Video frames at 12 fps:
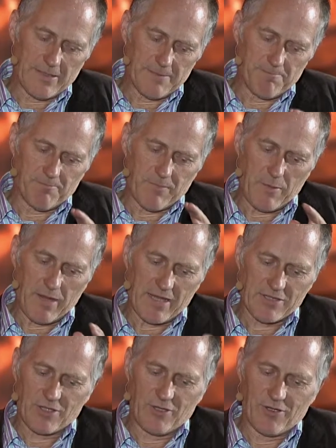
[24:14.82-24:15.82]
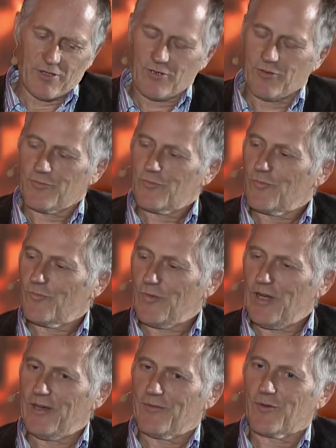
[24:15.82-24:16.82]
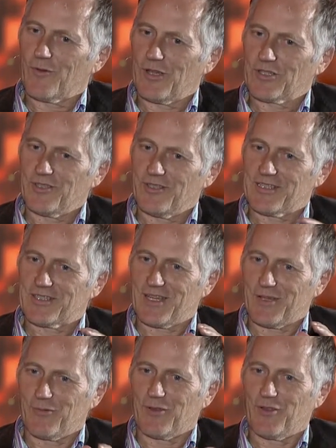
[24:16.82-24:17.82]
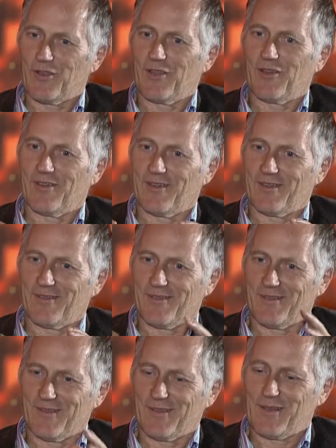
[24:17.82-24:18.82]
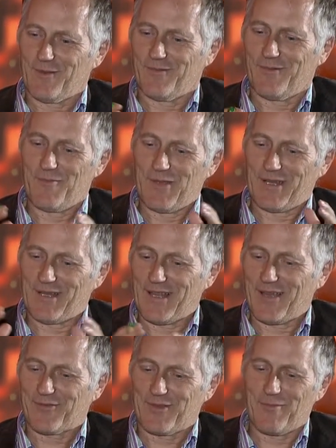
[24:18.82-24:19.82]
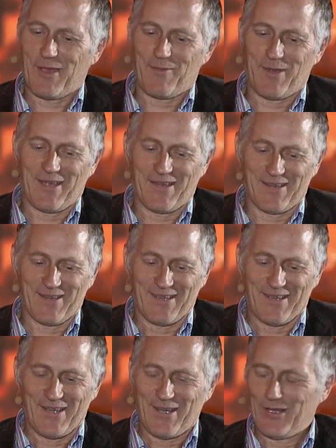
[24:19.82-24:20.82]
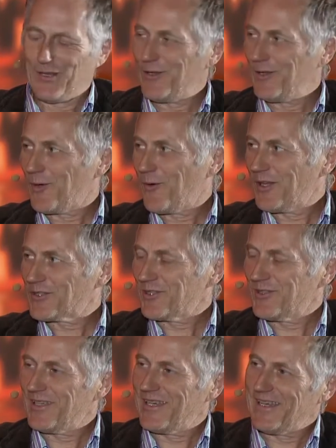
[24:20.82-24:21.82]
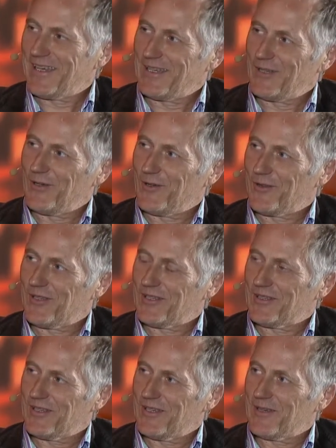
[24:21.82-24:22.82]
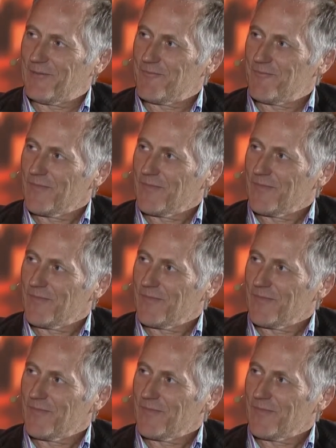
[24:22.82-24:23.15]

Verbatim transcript: um, let me ask you another uh, question. This uh, with only a, a, little minute left, it may be a, a loaded question. I, I know that uh,